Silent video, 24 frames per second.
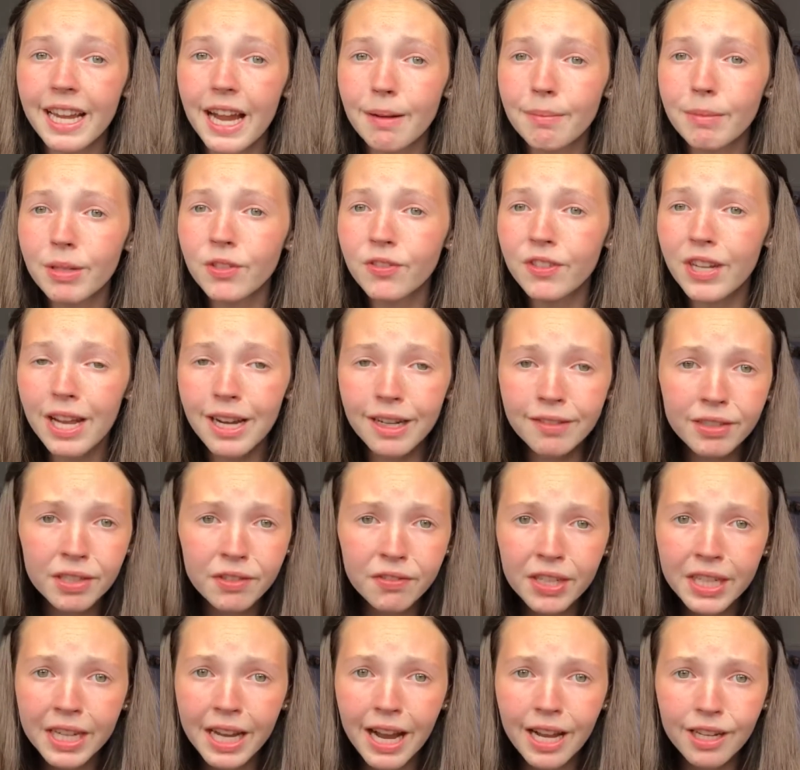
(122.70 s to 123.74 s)
moved
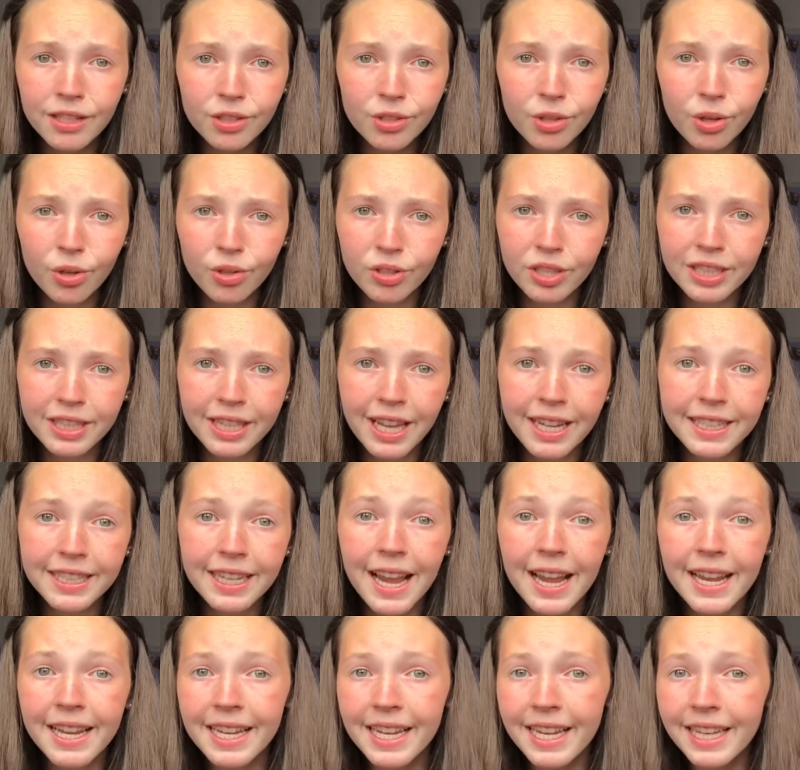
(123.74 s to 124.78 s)
everything I'd sorted that
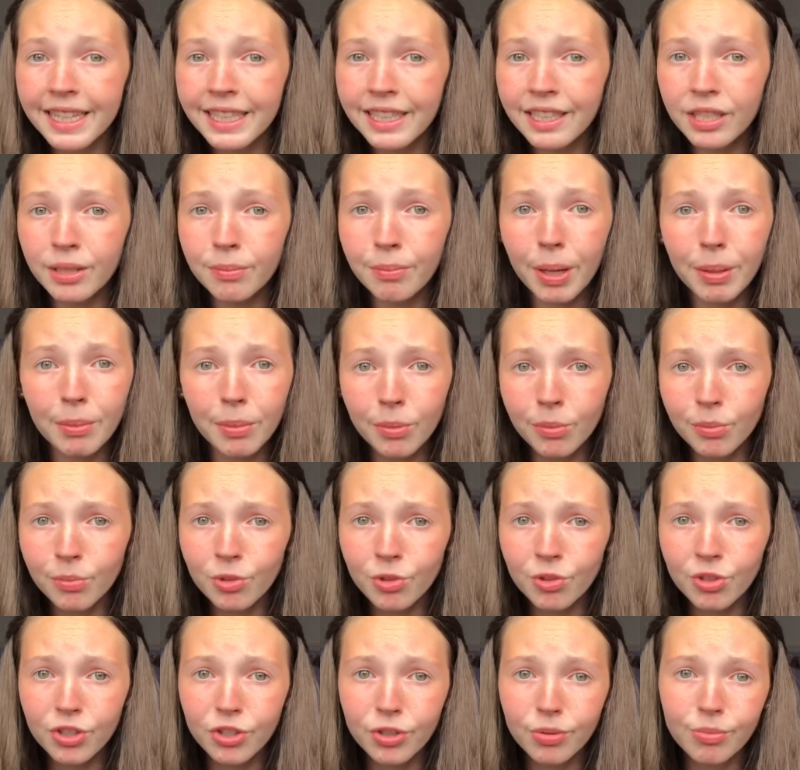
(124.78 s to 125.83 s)
day into my
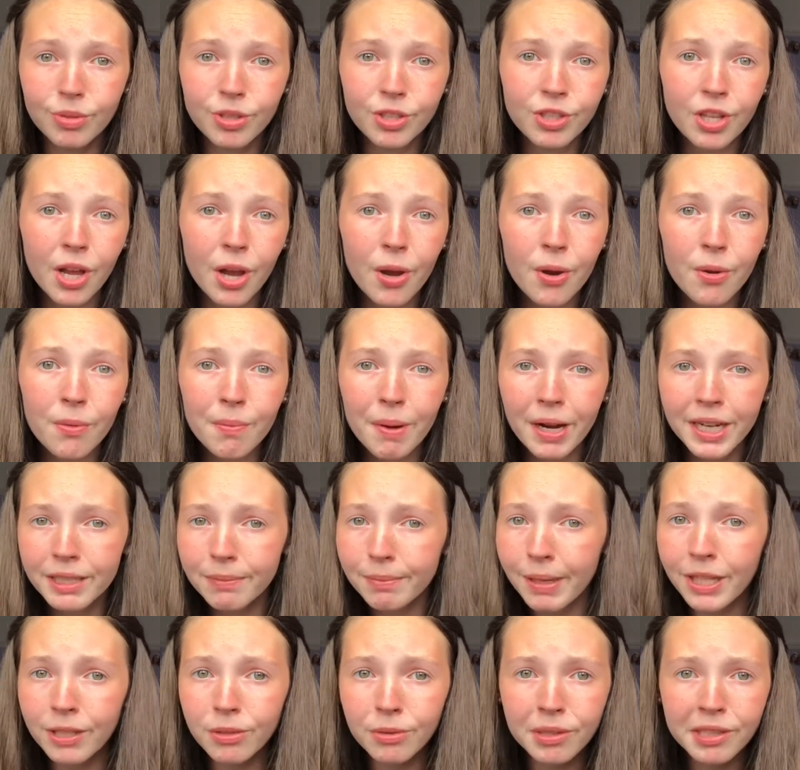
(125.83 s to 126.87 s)
mum's room so my
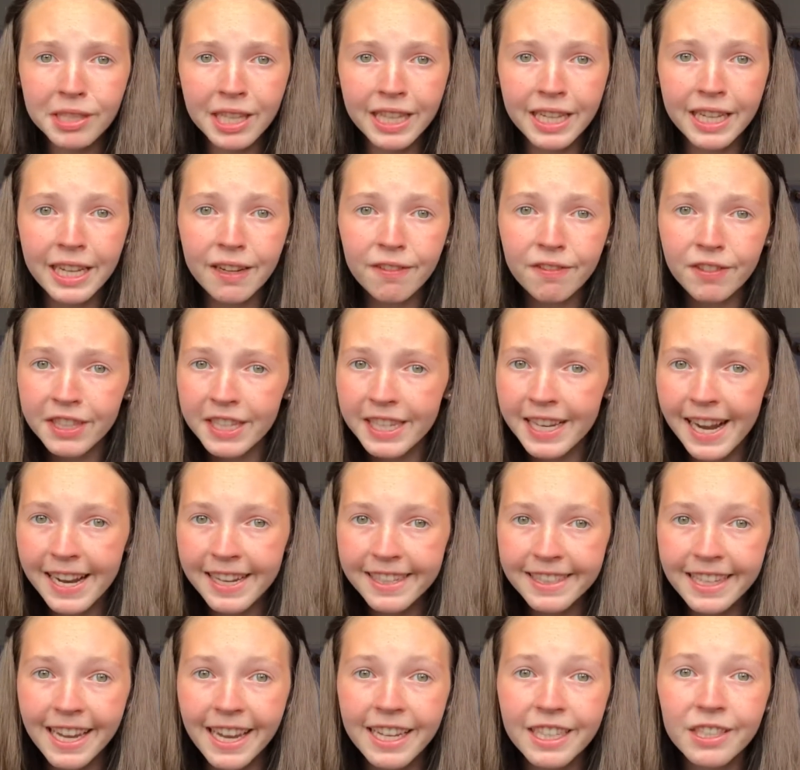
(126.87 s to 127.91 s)
space was clear for the
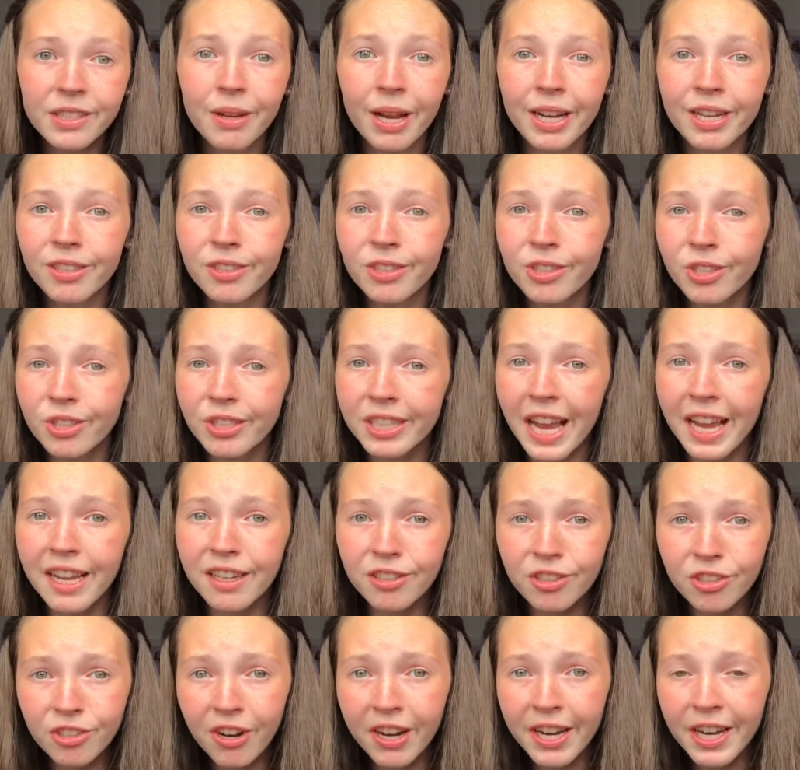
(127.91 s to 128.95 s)
next day so I could just get
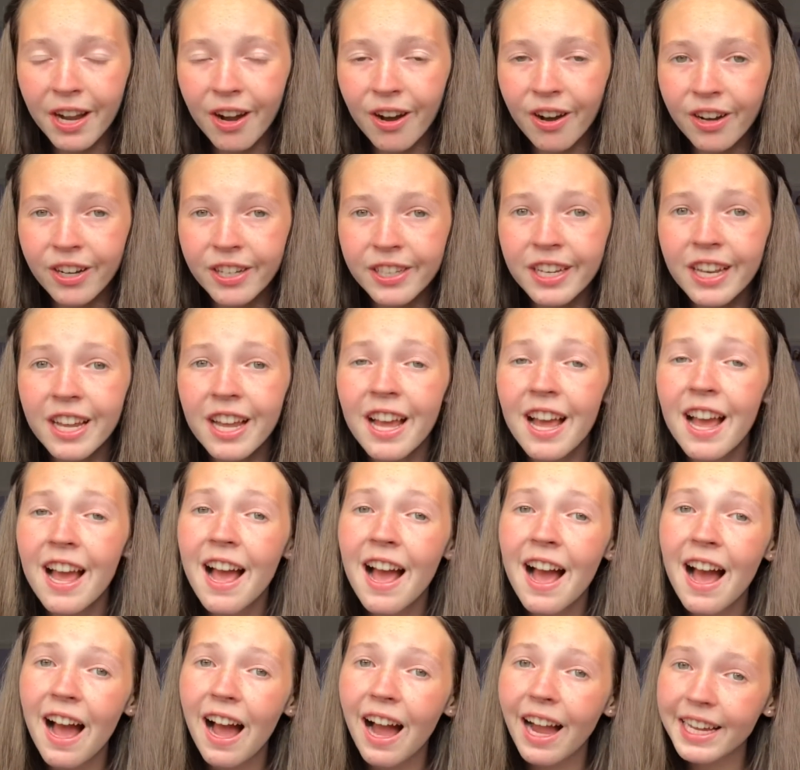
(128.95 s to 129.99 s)
straight on.
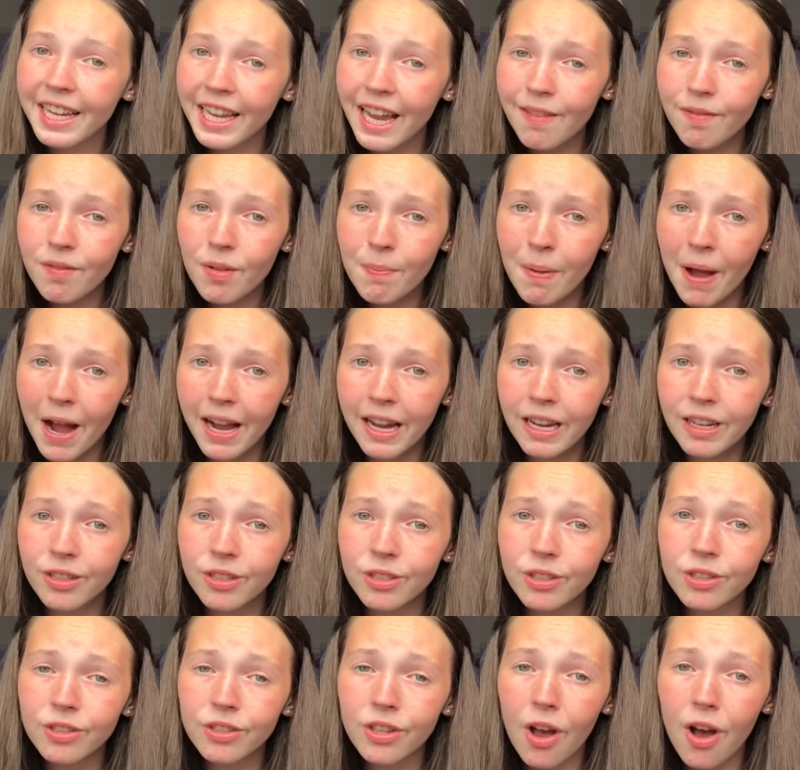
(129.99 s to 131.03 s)
I kept the
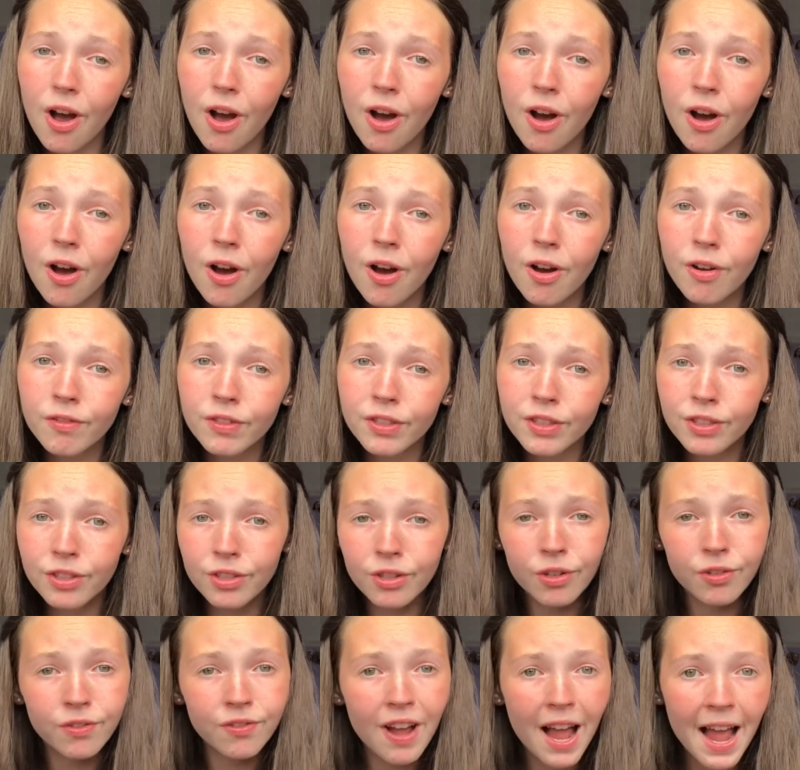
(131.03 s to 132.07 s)
piles of
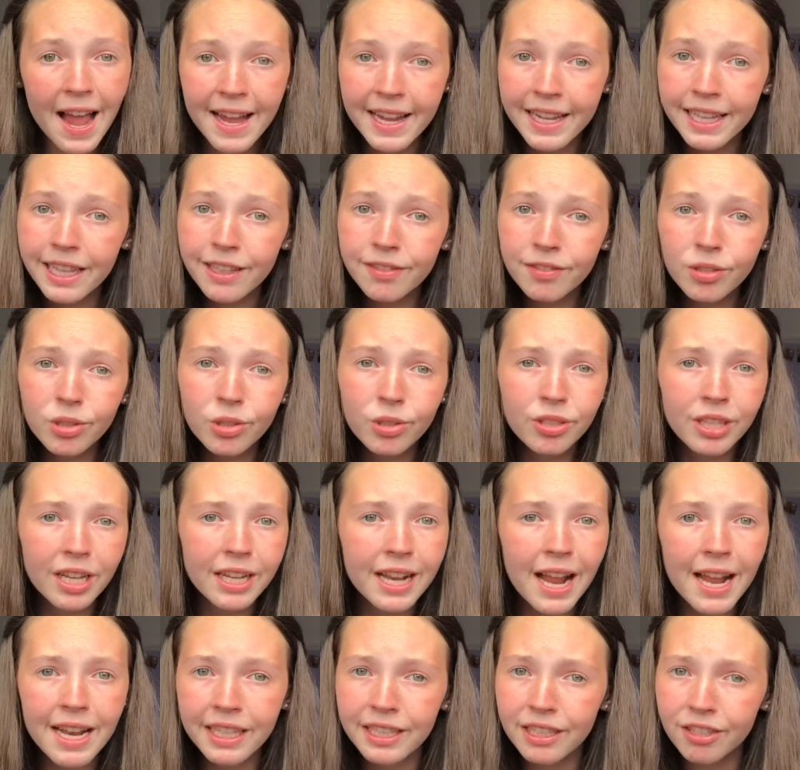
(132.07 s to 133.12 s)
stuff for A-levels
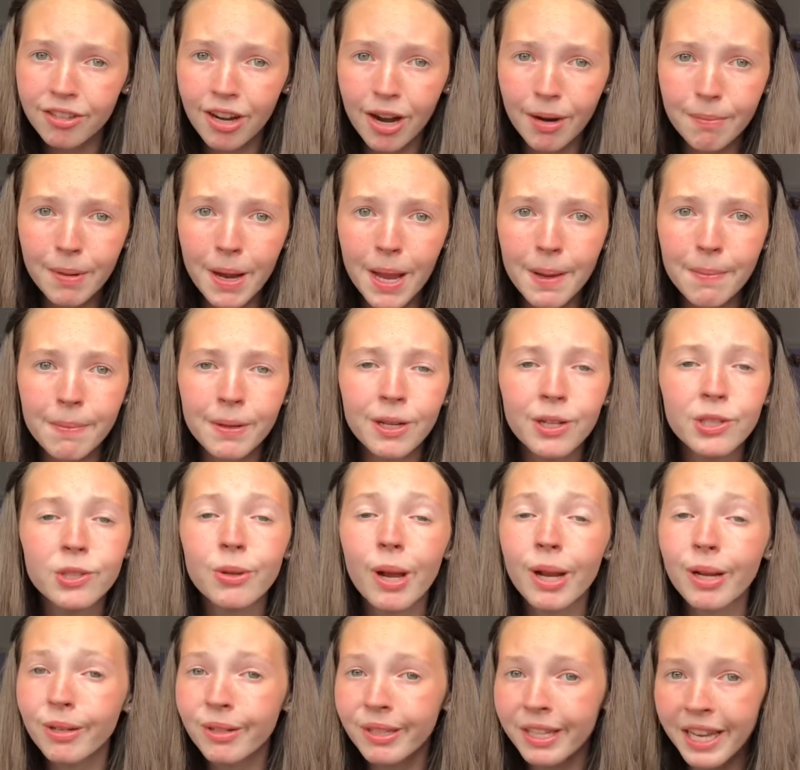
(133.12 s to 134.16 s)
and any scrap paper so
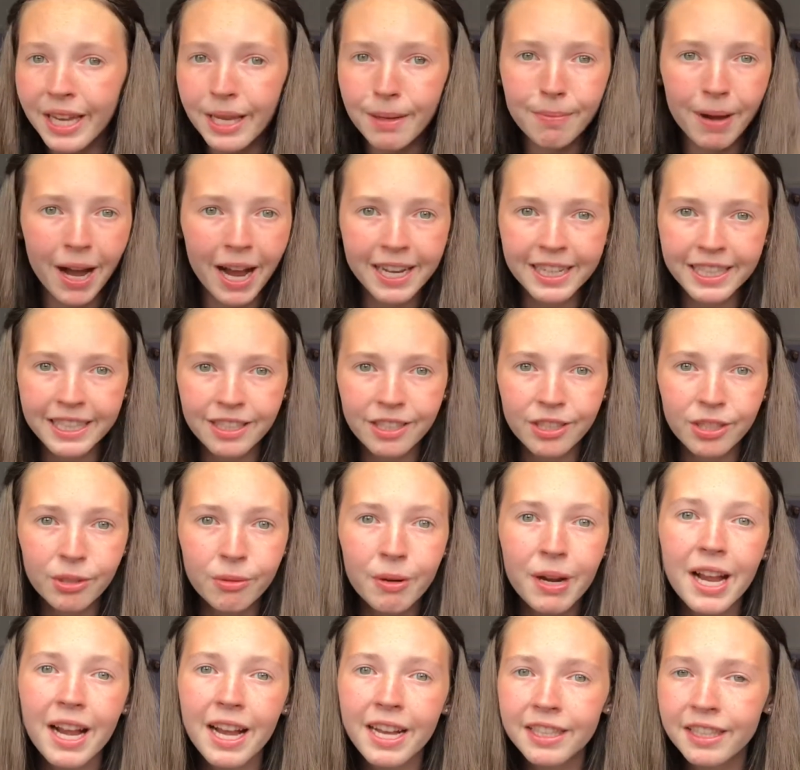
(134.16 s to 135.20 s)
I could keep adding to
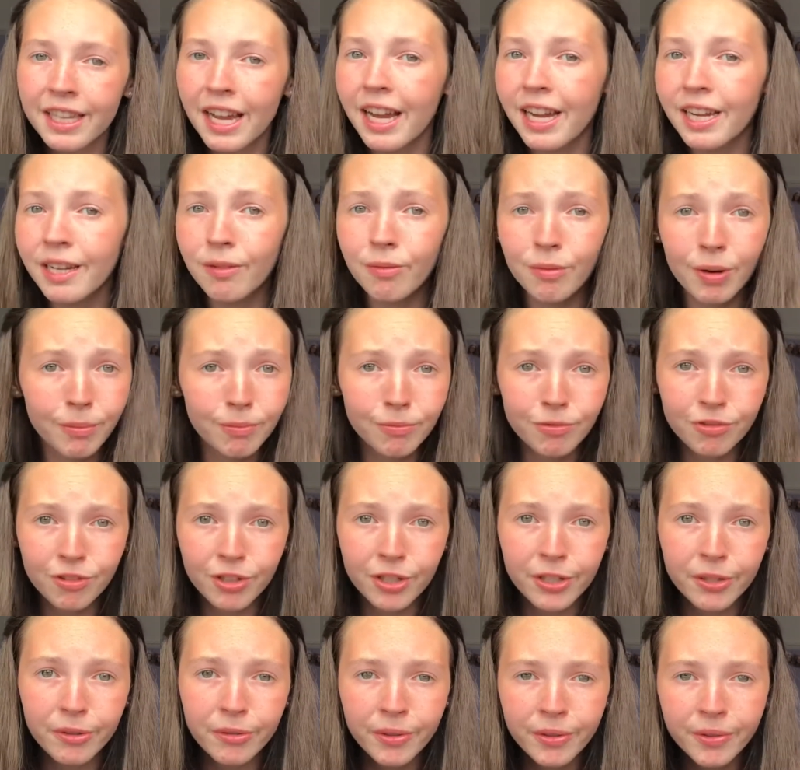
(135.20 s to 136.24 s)
it as I went
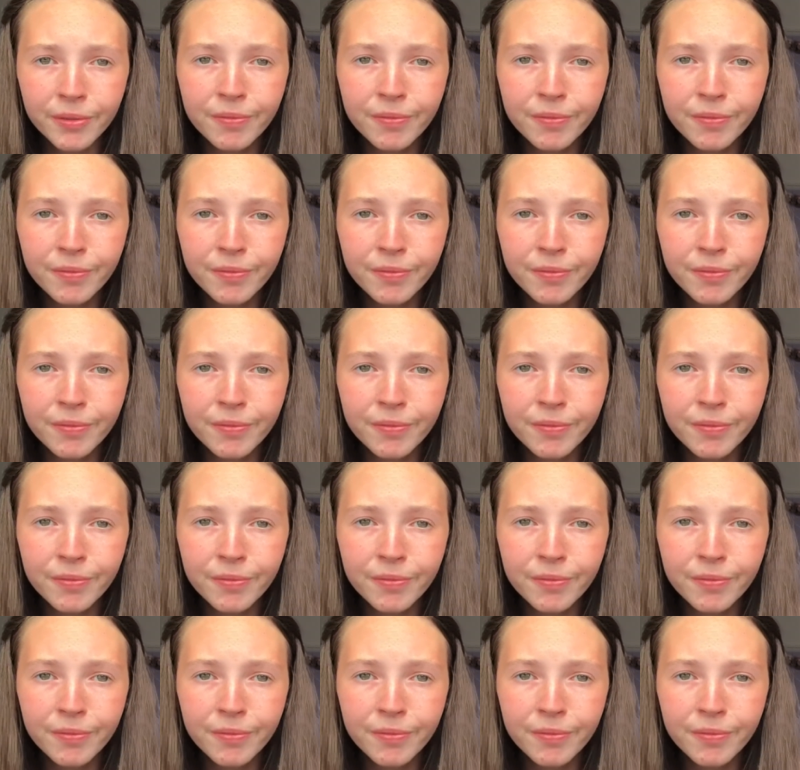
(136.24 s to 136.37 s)
through.